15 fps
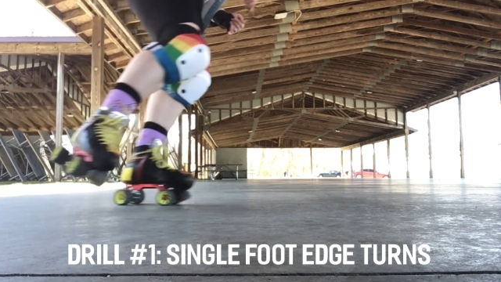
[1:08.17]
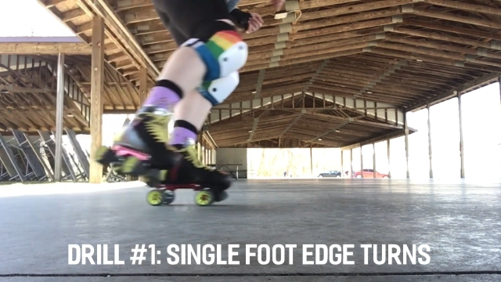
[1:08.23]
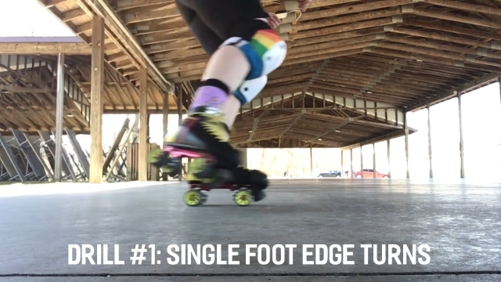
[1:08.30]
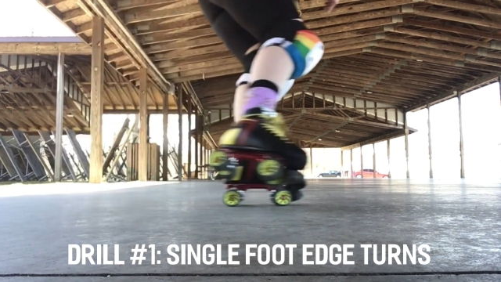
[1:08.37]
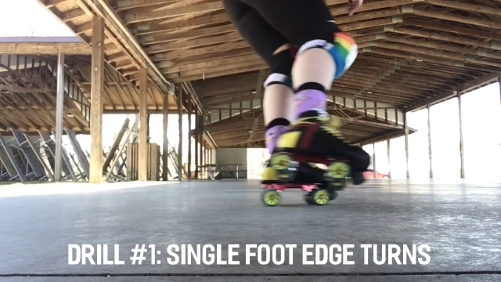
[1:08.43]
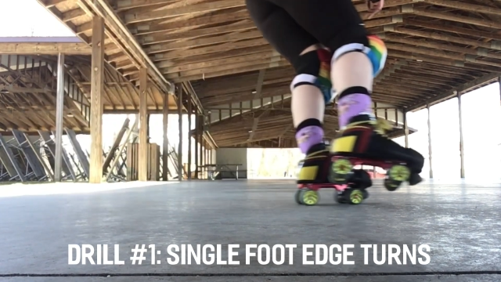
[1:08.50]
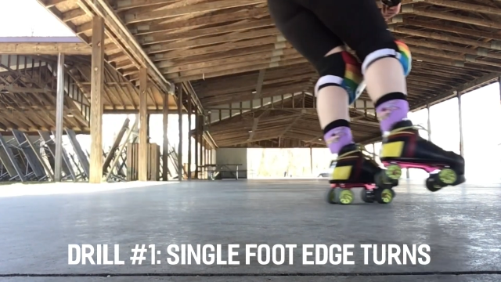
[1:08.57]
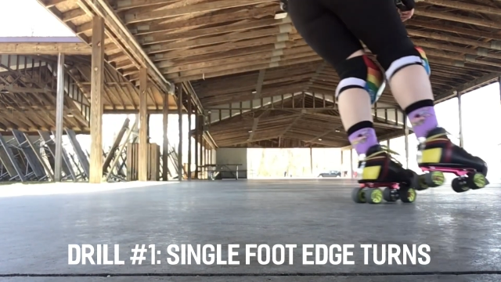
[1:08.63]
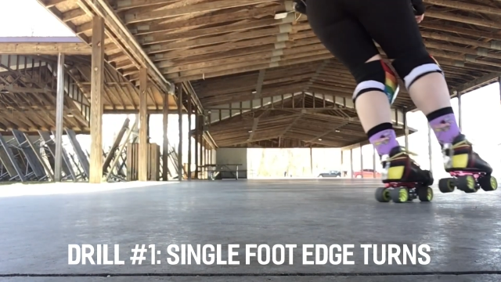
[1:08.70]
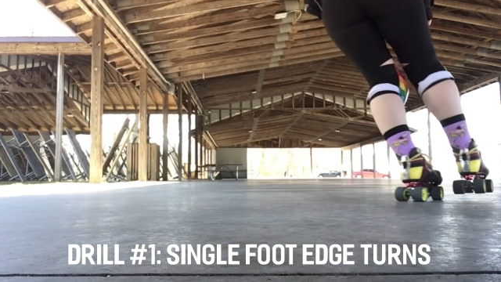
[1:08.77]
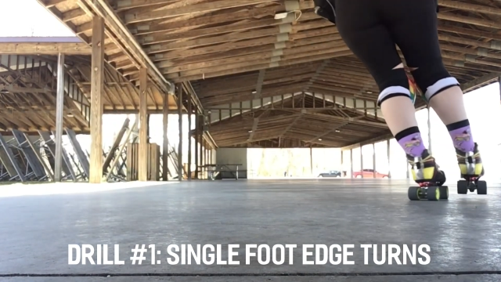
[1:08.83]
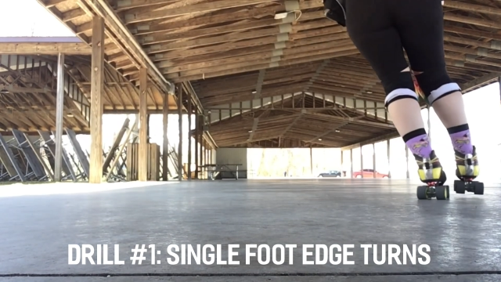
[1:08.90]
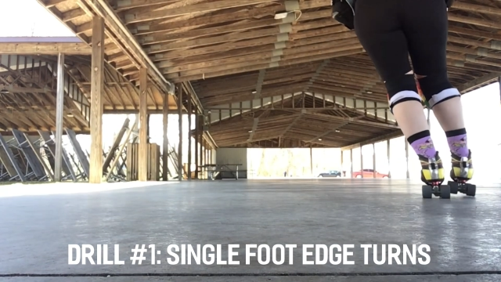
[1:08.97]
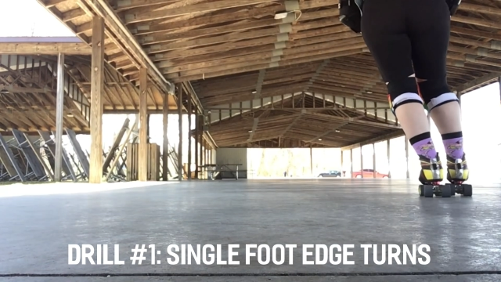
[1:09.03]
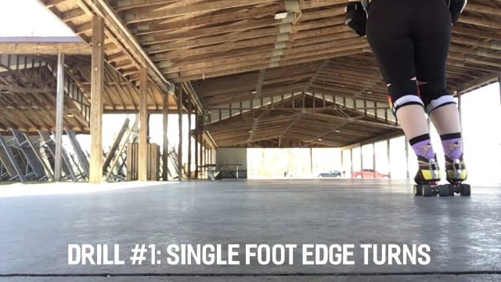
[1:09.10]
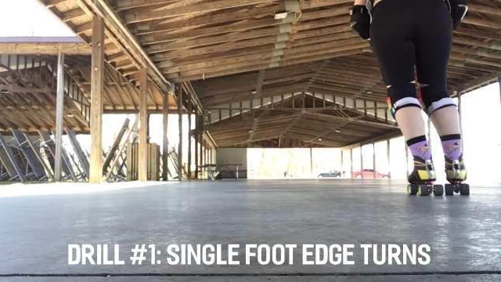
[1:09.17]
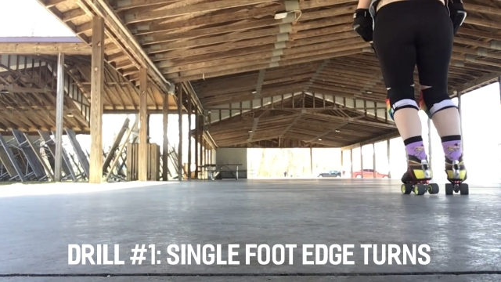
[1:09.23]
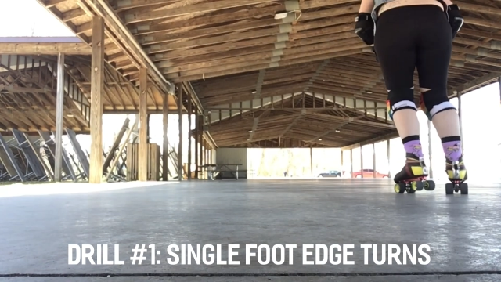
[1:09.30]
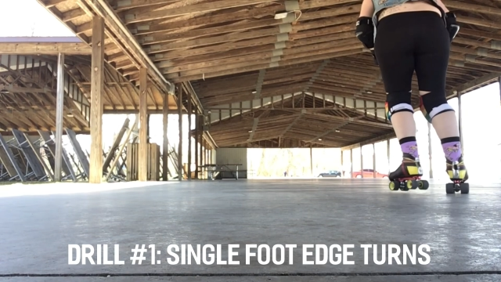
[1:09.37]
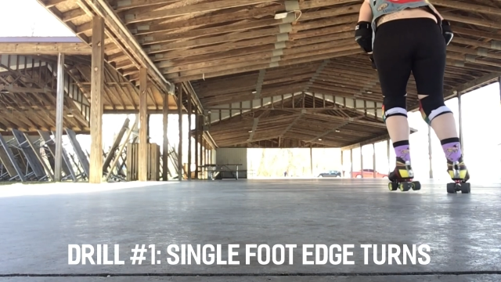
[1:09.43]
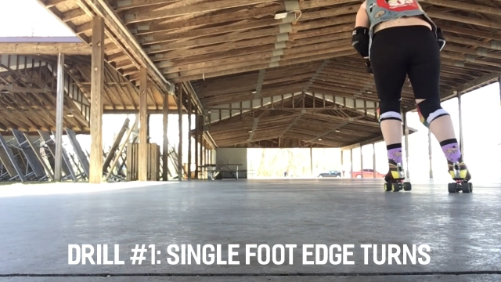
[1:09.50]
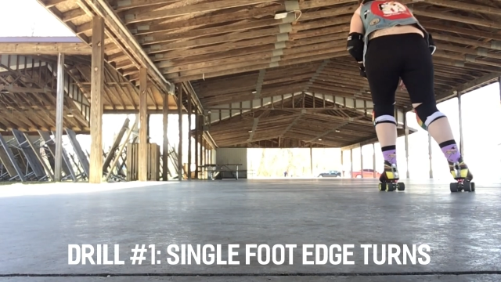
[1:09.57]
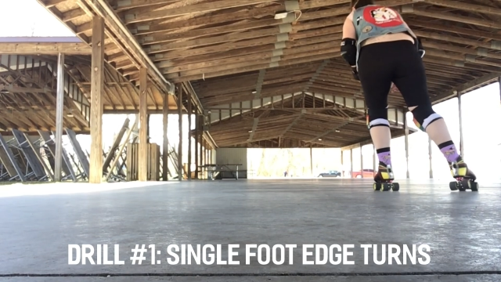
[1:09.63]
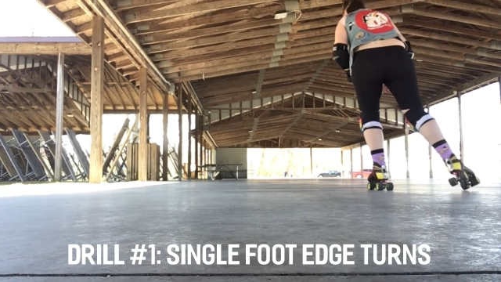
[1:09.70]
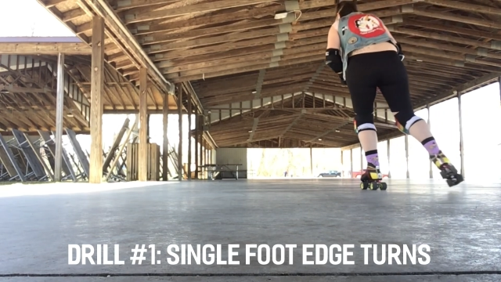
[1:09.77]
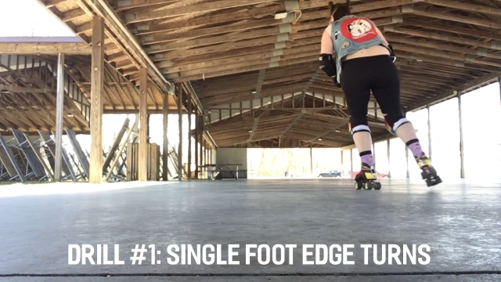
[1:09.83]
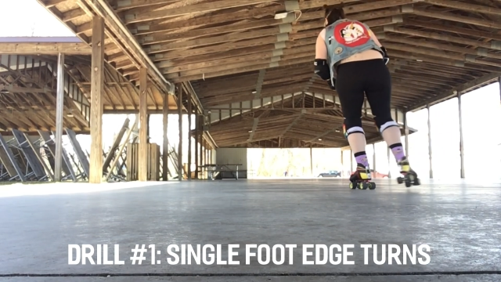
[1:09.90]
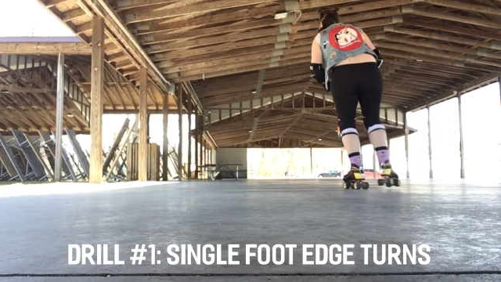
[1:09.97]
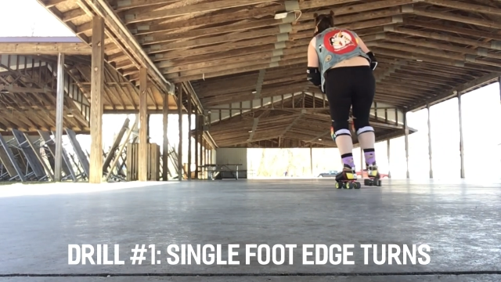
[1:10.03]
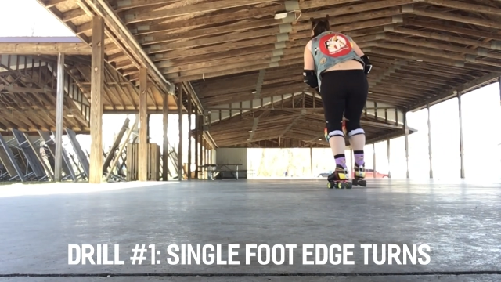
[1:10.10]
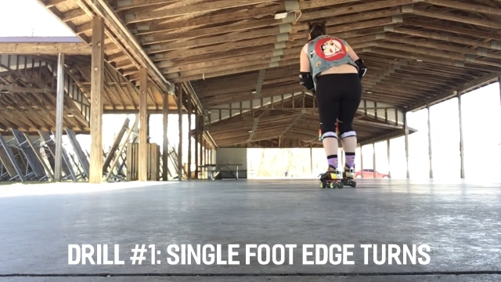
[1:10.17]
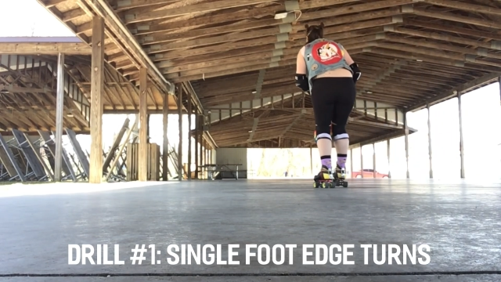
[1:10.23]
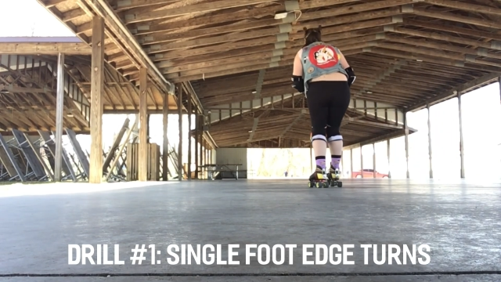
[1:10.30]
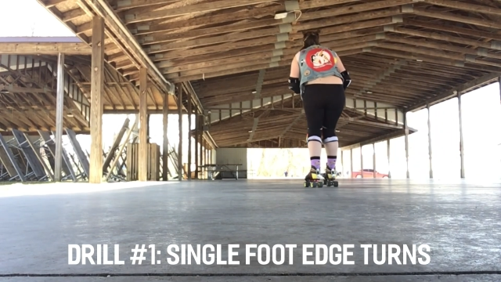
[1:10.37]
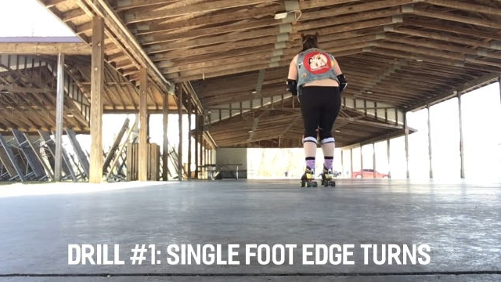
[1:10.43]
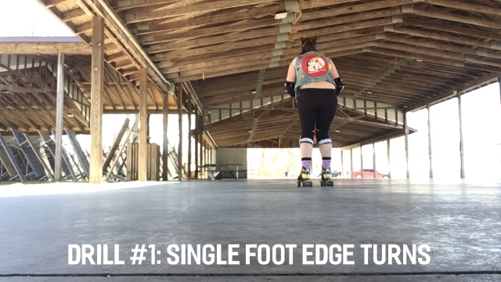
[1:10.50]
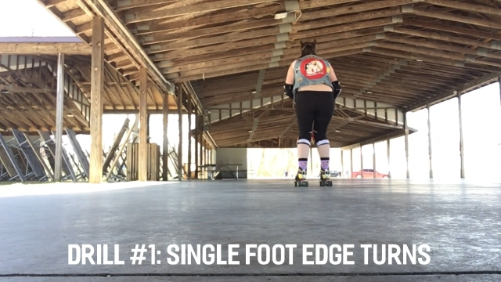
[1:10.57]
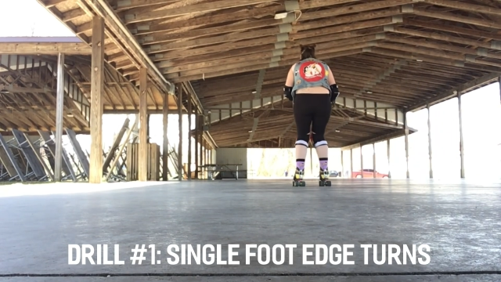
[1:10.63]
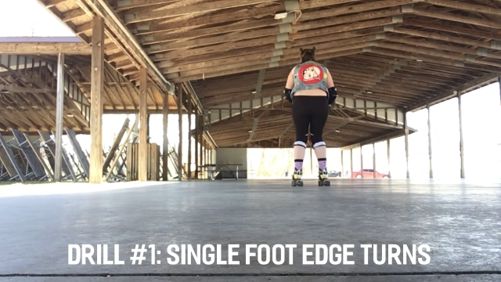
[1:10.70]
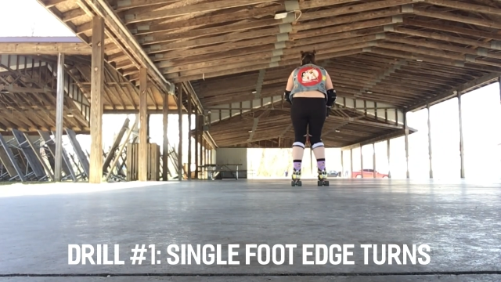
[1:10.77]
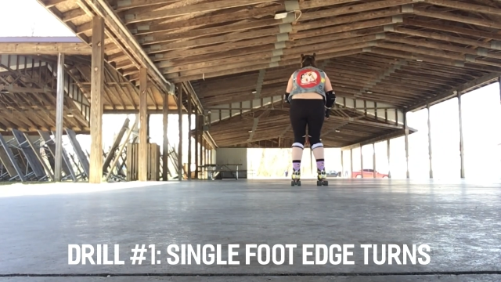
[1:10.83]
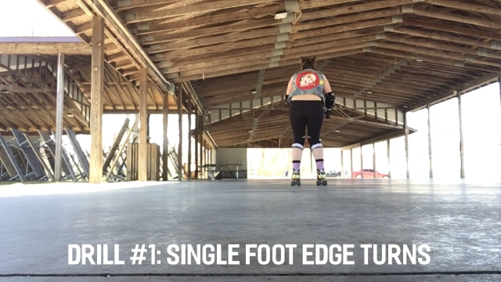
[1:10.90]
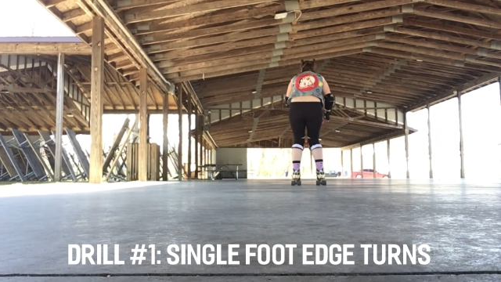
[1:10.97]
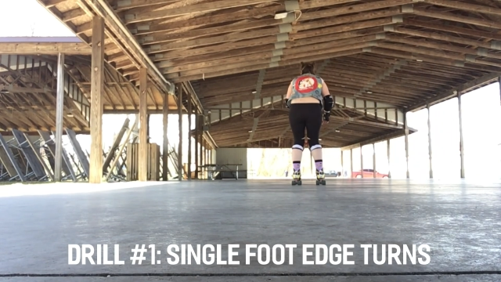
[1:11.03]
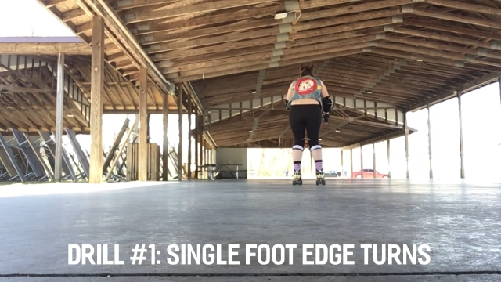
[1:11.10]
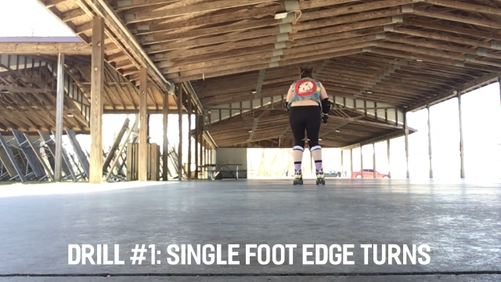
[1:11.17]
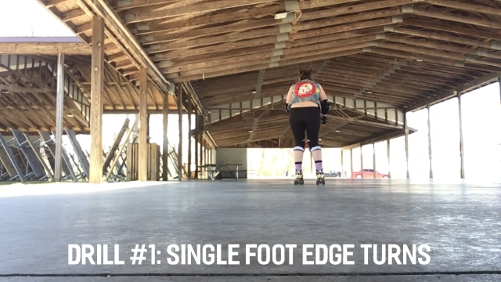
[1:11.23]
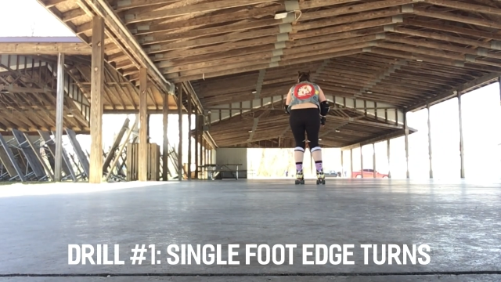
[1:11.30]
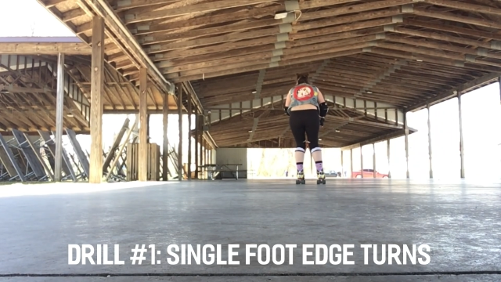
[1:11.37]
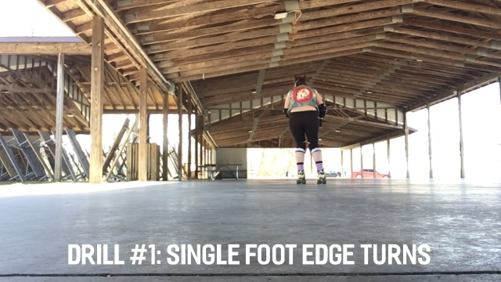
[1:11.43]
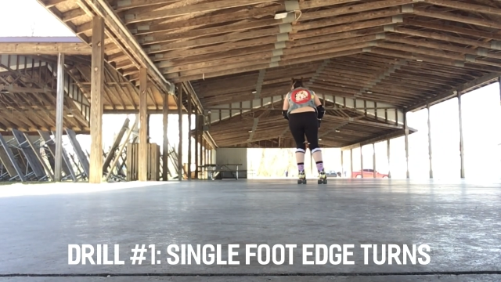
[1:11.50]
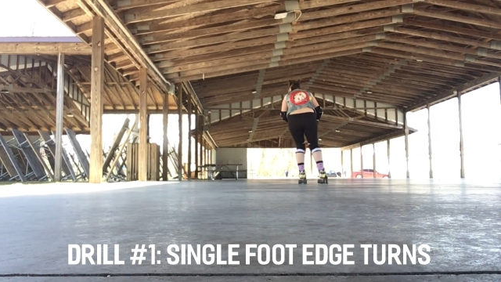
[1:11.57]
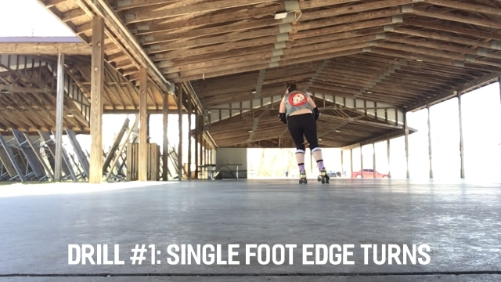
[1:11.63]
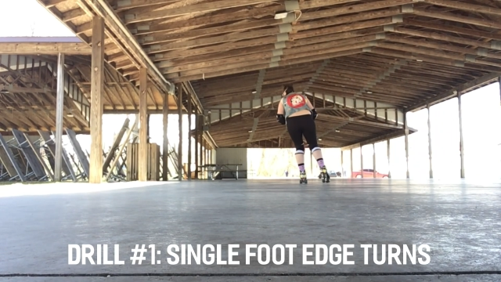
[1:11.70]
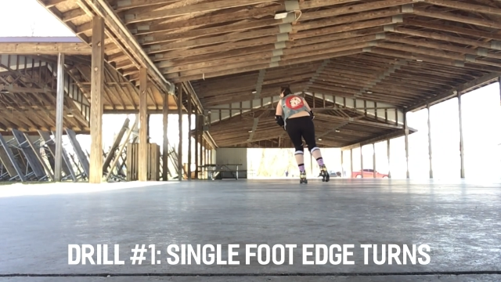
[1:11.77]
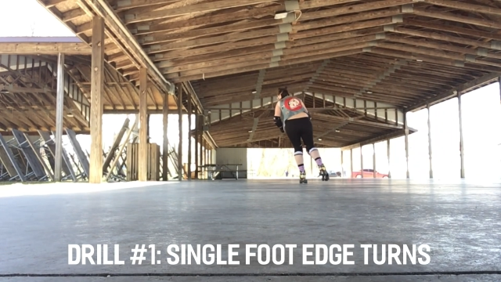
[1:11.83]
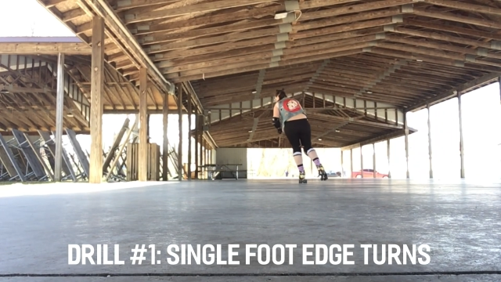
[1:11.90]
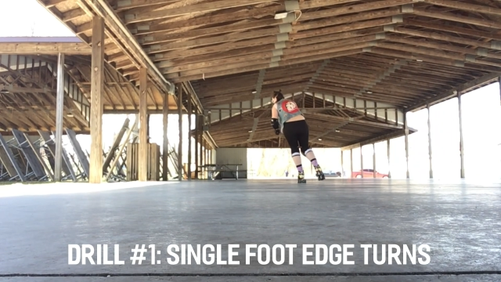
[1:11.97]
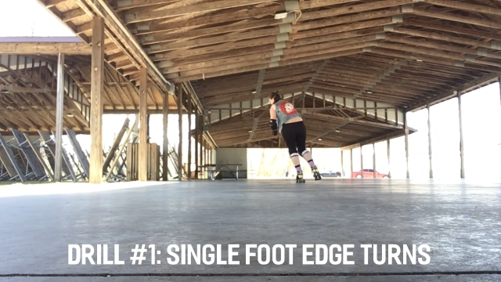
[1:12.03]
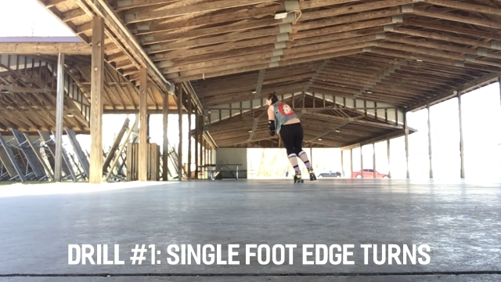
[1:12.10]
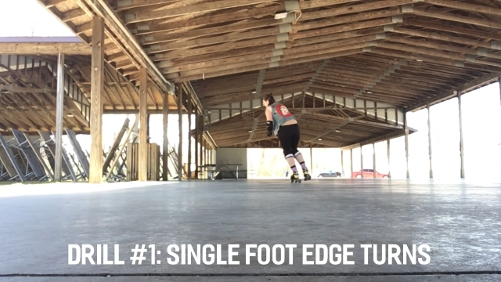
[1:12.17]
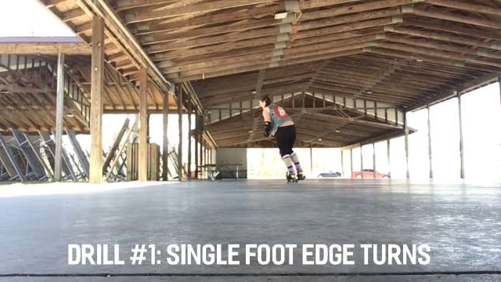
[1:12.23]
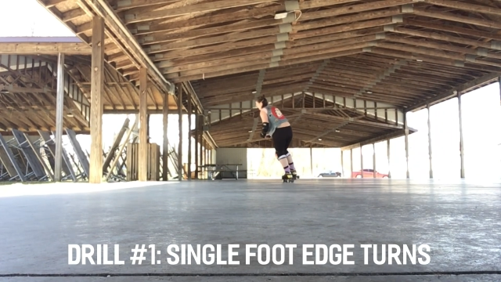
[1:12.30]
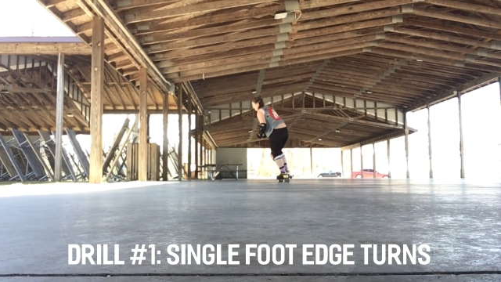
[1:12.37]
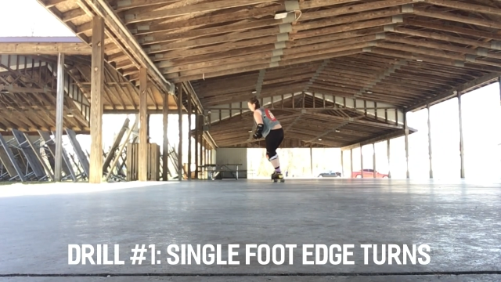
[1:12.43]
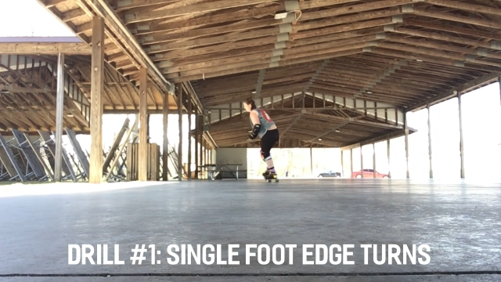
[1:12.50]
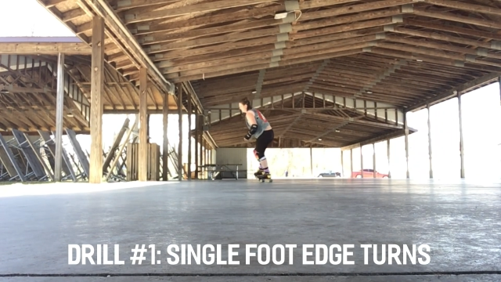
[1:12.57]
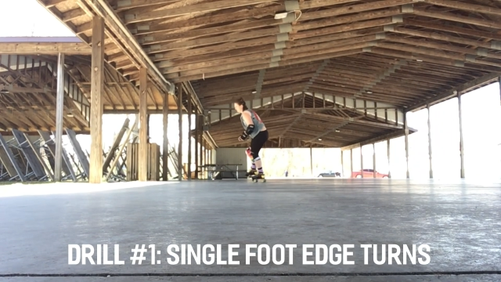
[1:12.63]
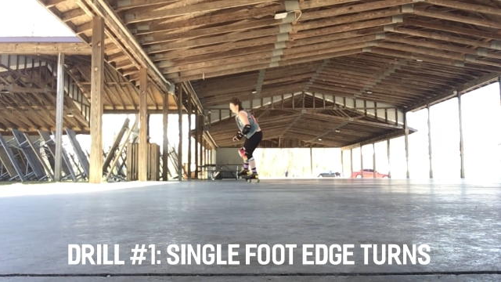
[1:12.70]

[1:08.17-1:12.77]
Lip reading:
[unreadable: no face in view]